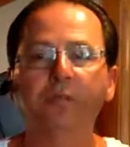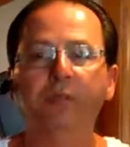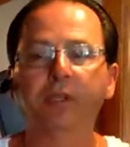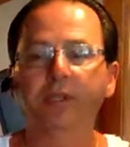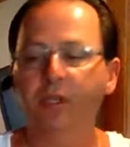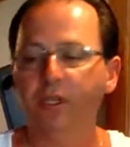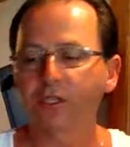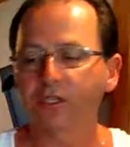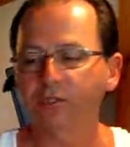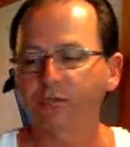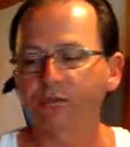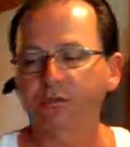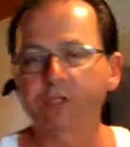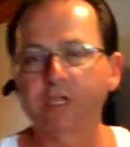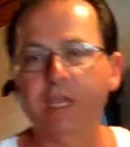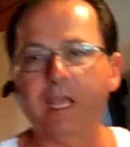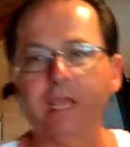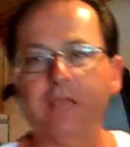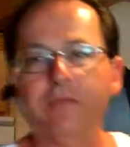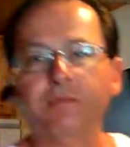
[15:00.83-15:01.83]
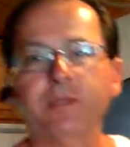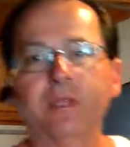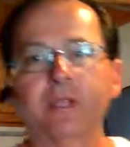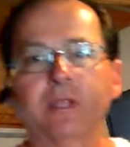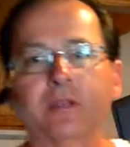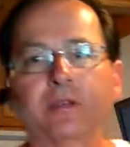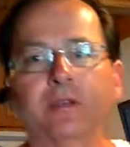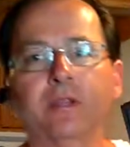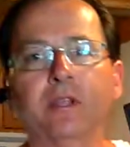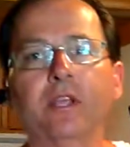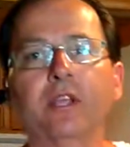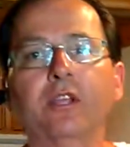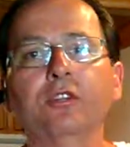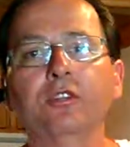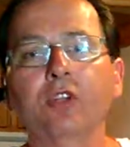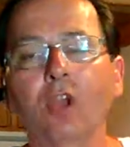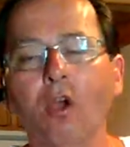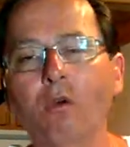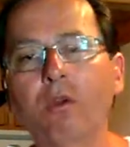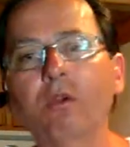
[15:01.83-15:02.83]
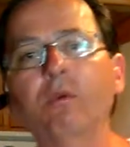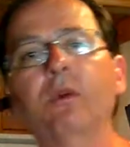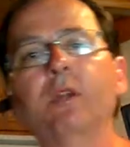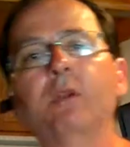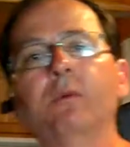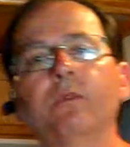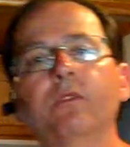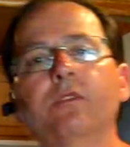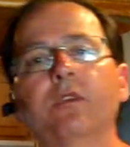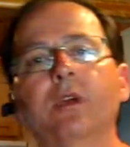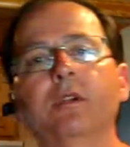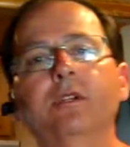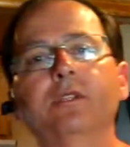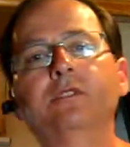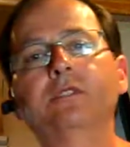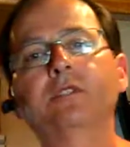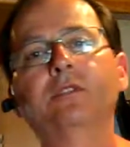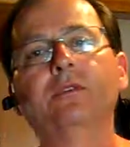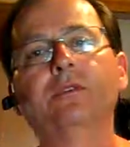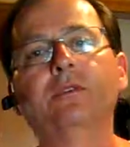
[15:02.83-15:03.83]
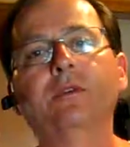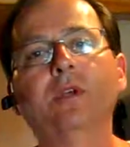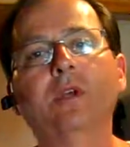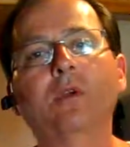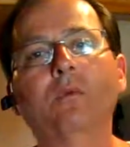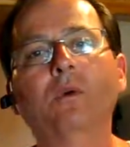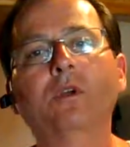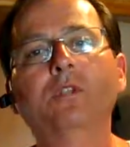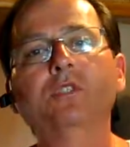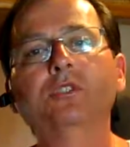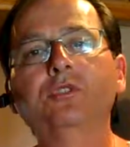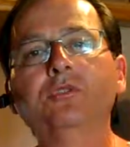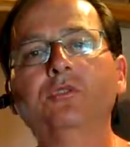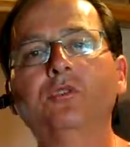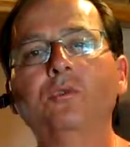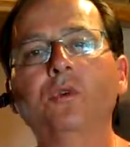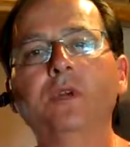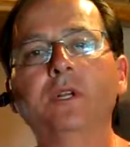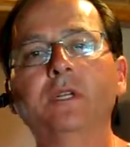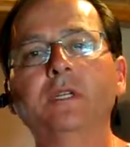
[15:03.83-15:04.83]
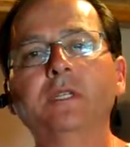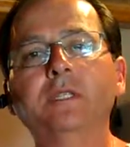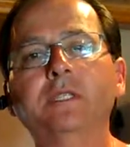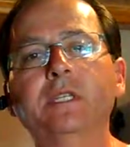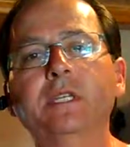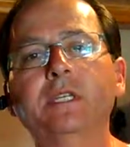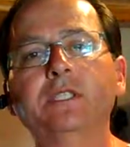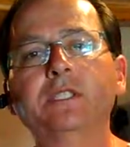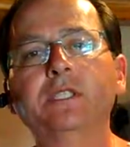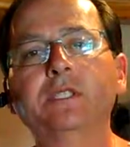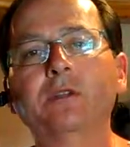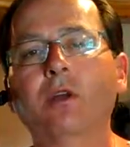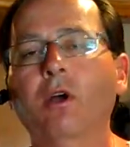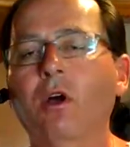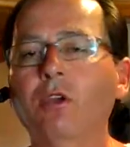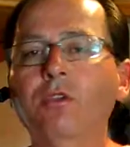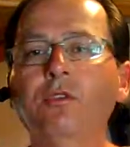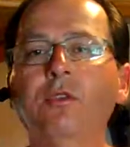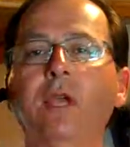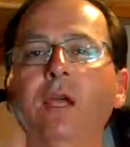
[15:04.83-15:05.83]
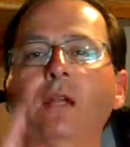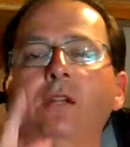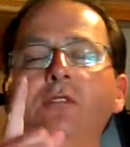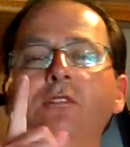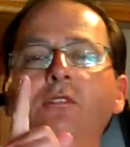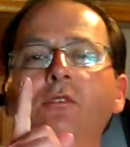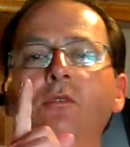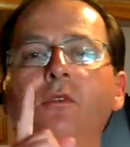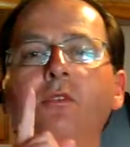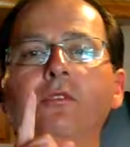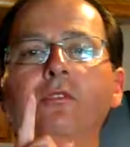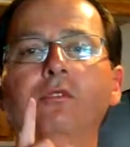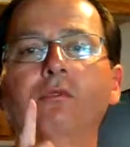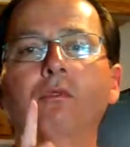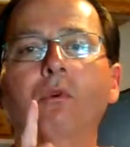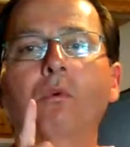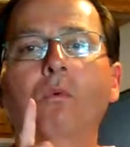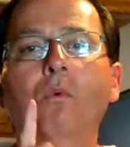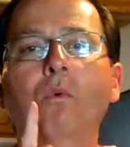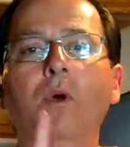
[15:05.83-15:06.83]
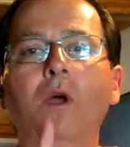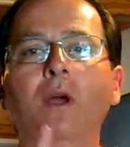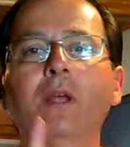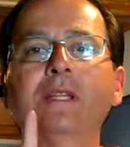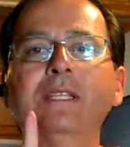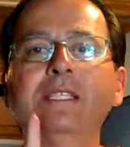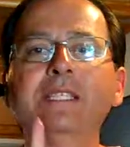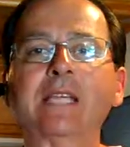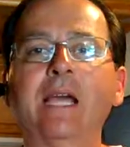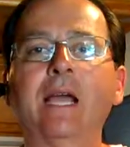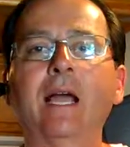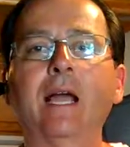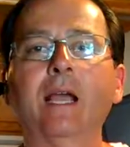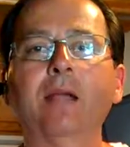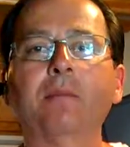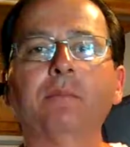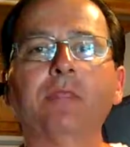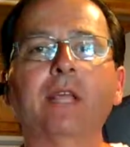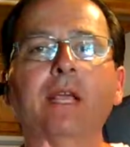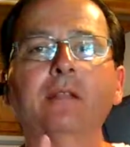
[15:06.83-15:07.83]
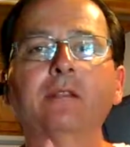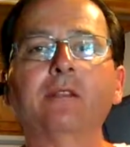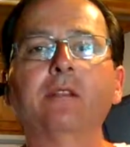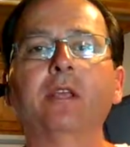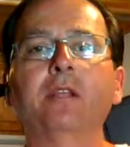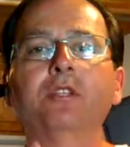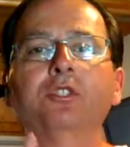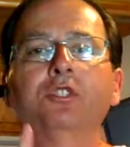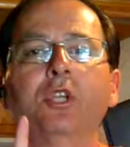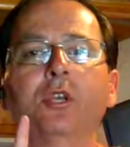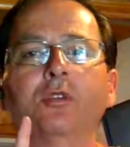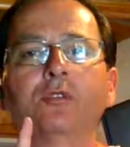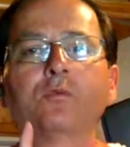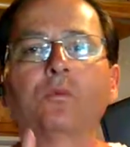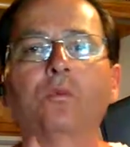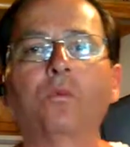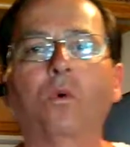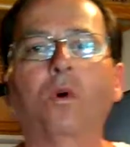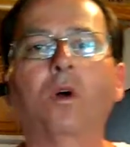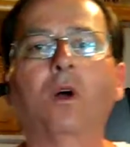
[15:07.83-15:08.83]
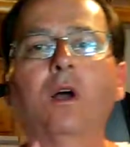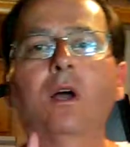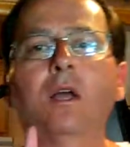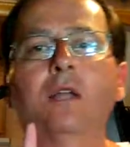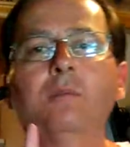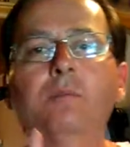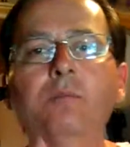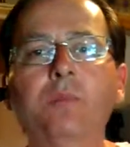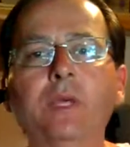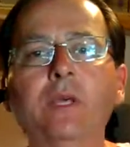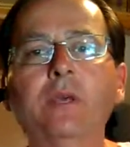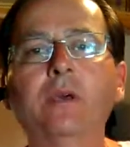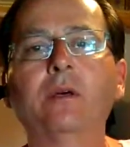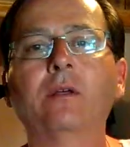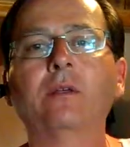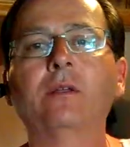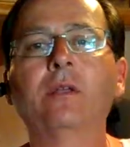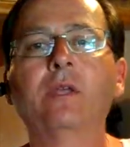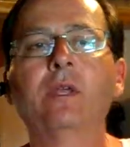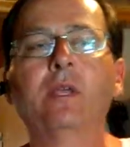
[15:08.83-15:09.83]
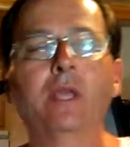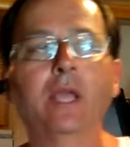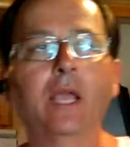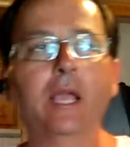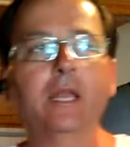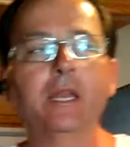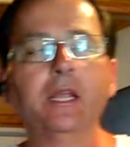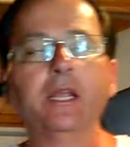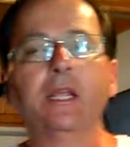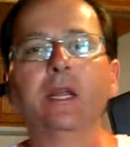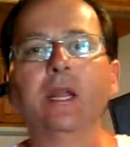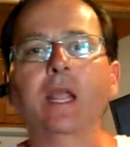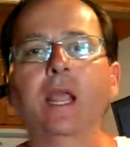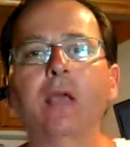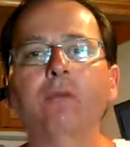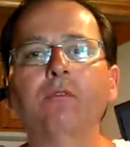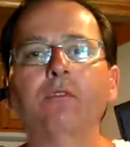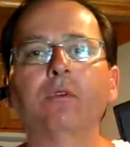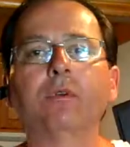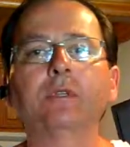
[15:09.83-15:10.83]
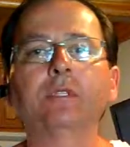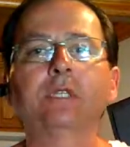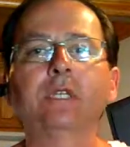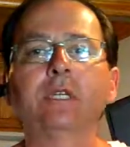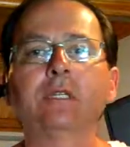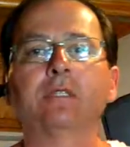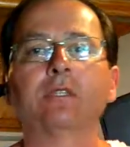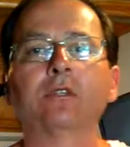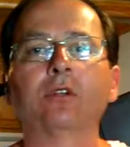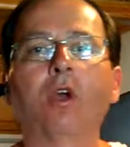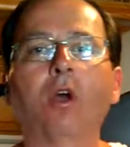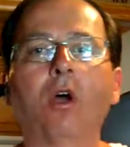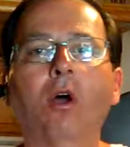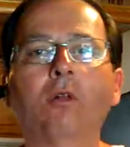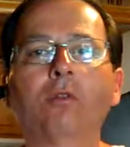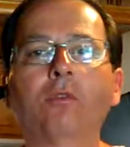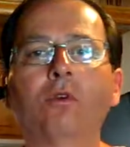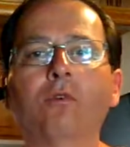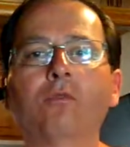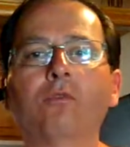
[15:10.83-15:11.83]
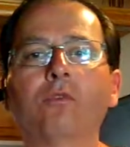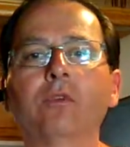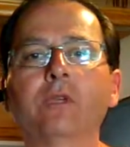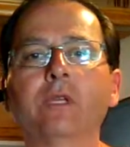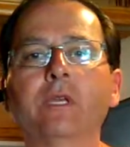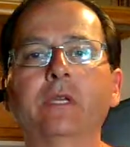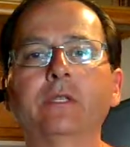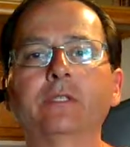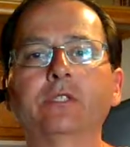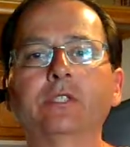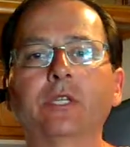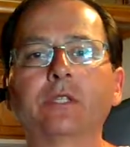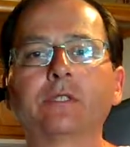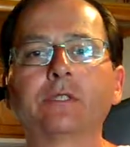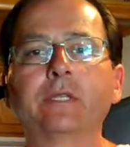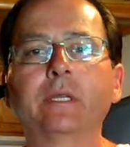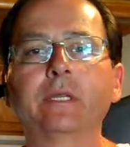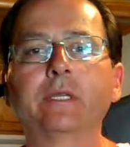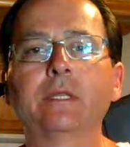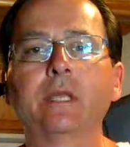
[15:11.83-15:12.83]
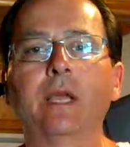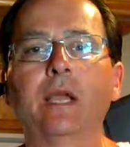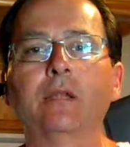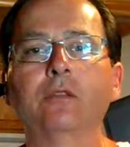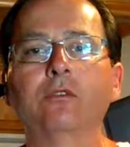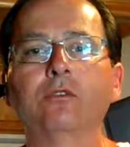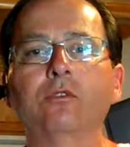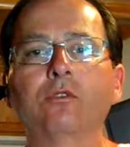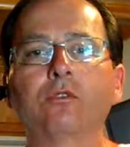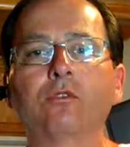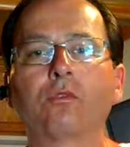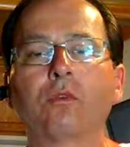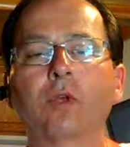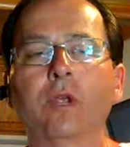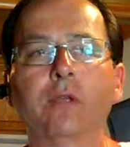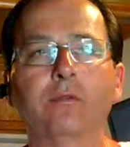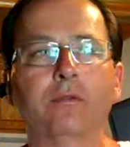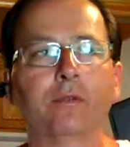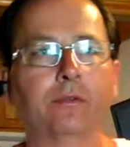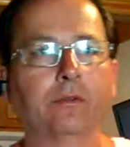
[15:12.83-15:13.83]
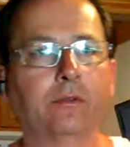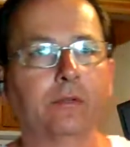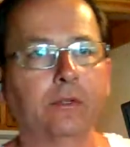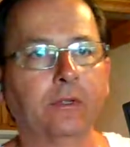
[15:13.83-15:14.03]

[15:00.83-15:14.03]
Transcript: Because you gave in, knowing what it was going to do. Once you quit an addiction, all you got to do is do it one time. That's it, just one pill, and it can have you addicted all over again, just like that, and you'll crave it.